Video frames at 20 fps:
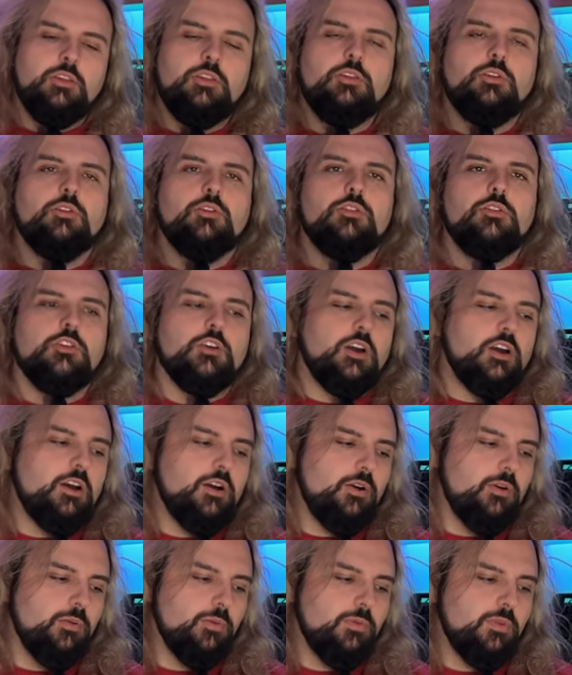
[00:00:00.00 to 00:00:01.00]
your
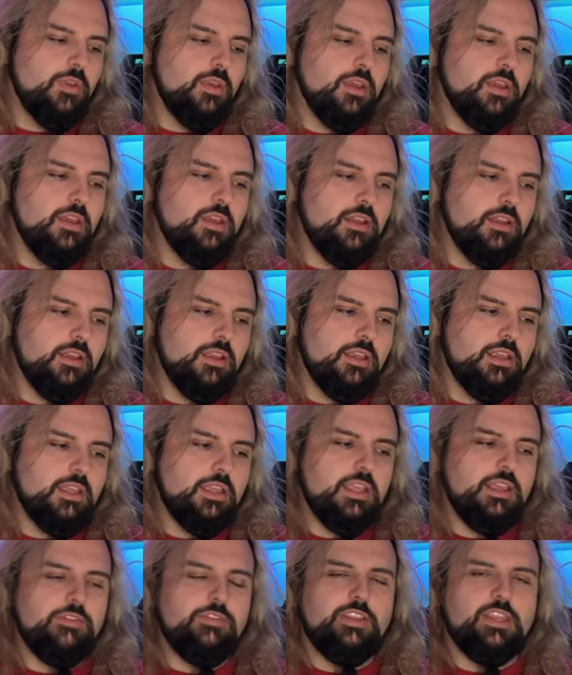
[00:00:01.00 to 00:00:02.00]
child
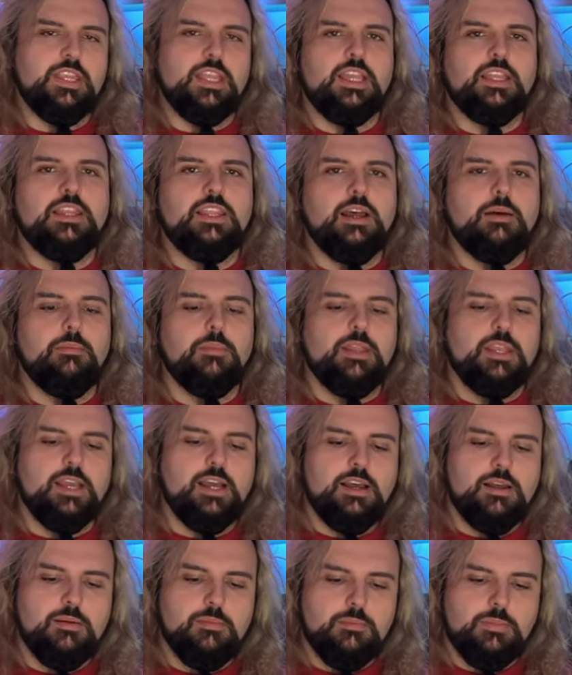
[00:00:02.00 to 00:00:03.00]
giving their dummy
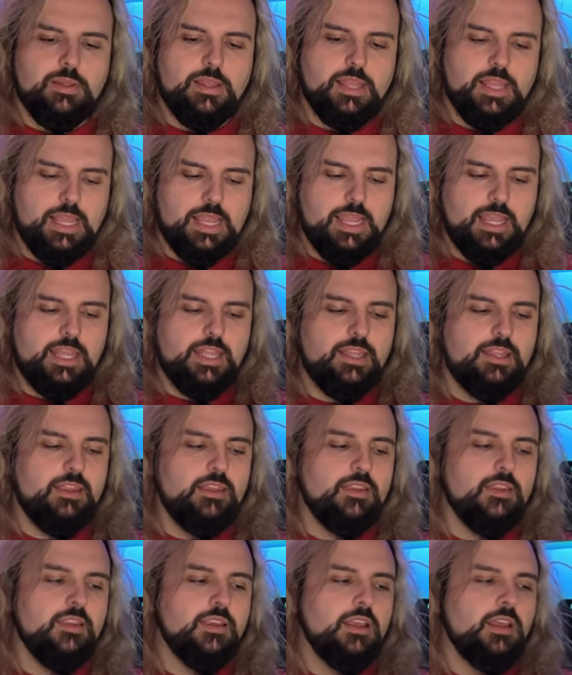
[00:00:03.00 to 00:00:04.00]
up
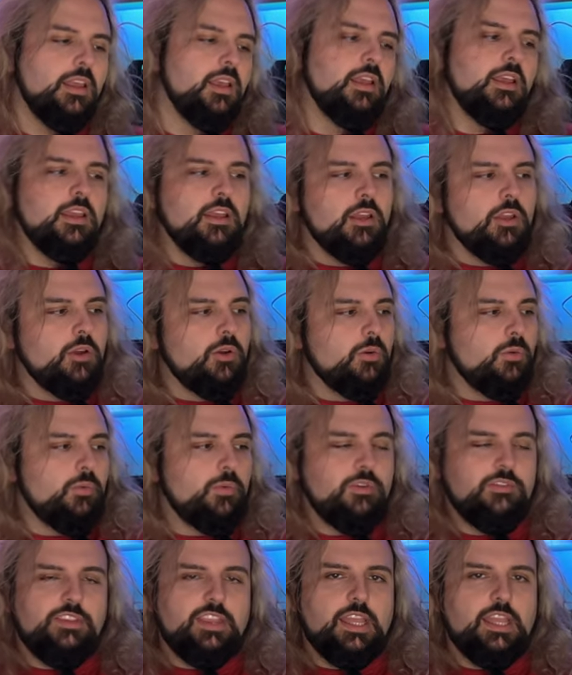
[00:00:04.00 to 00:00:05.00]
and
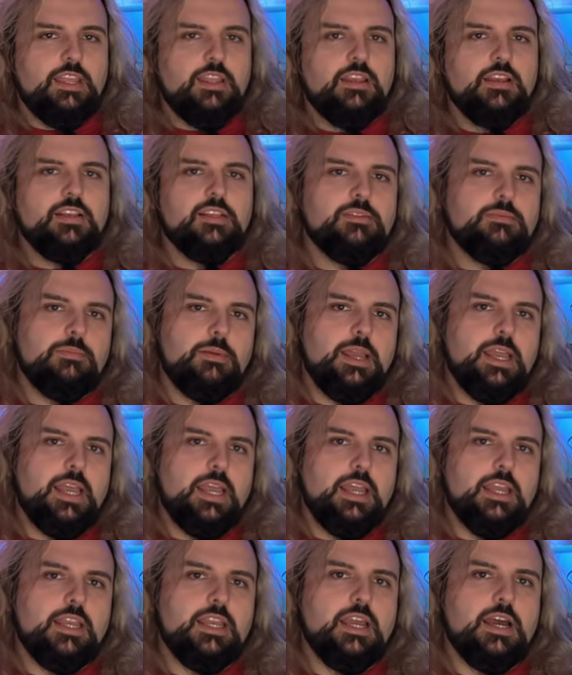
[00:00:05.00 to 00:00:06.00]
with their
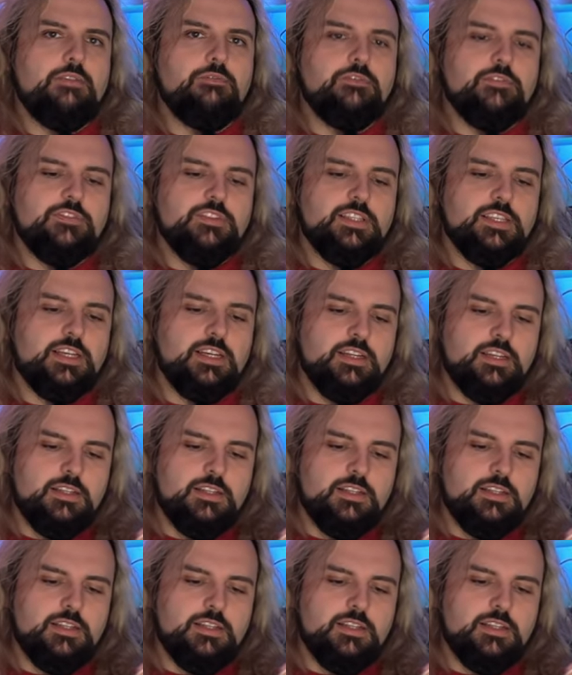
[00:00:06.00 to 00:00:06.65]
spare comforter.